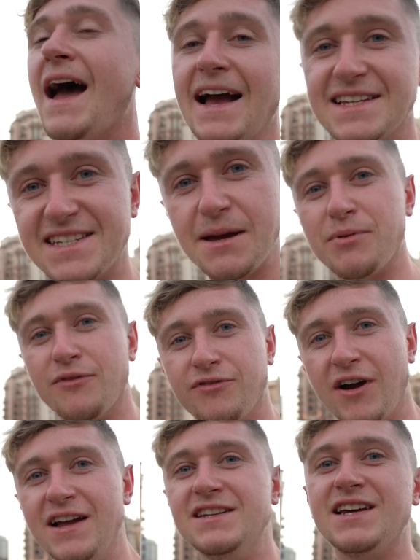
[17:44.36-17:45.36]
A separate
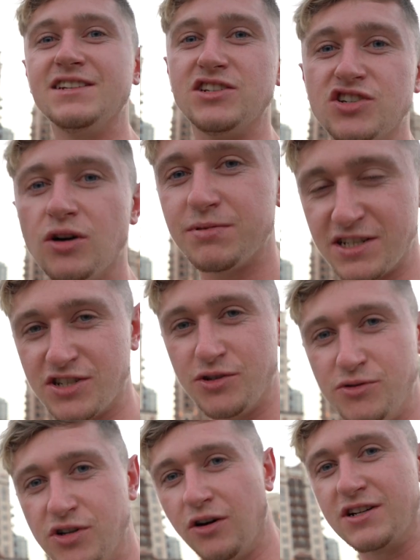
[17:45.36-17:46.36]
friend had adopted
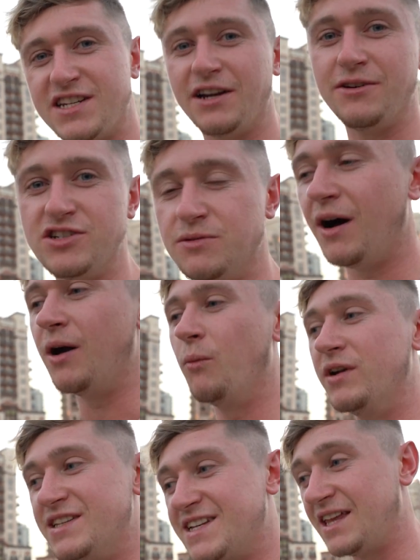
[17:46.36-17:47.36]
2 dogs here in Dubai and
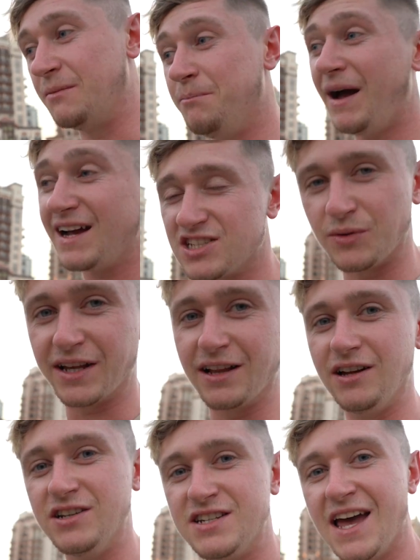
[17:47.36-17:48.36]
wanted to get them back to
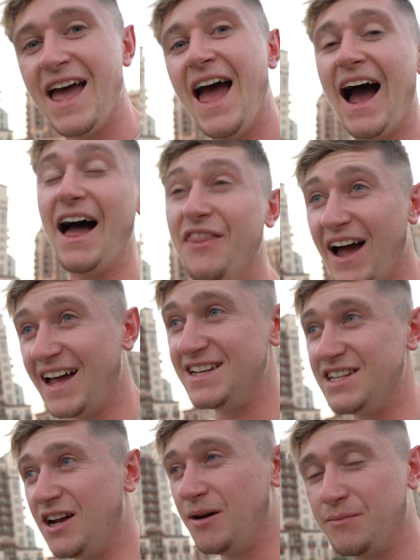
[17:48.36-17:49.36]
England, and that
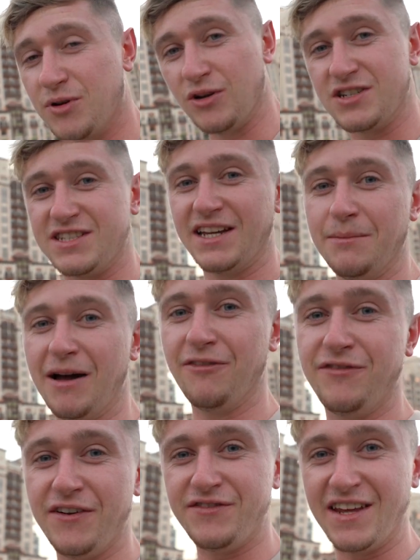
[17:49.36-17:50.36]
ended up costing about
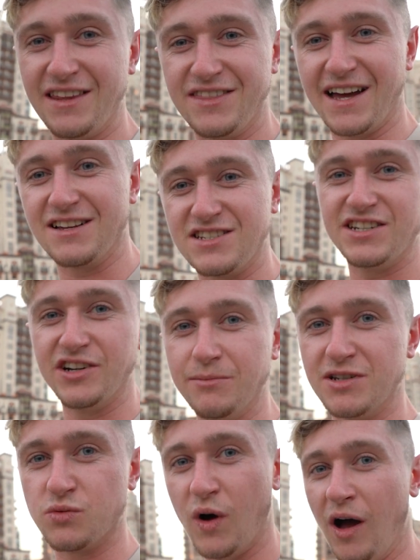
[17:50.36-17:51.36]
15,000
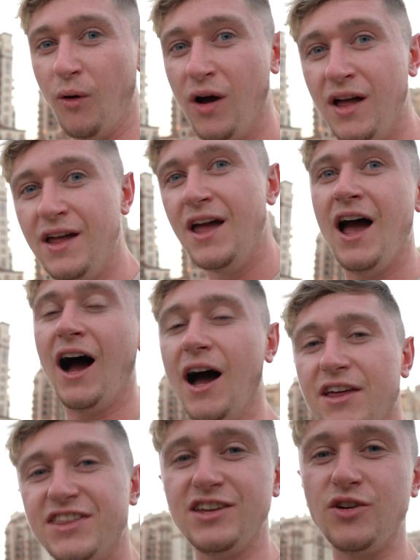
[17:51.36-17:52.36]
dirham as well.
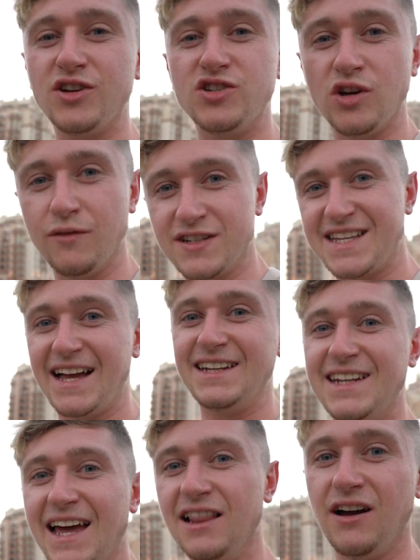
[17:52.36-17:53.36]
I think you can do it with a
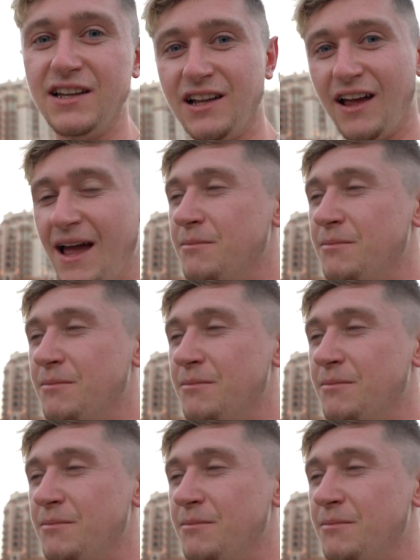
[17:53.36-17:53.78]
standard airline like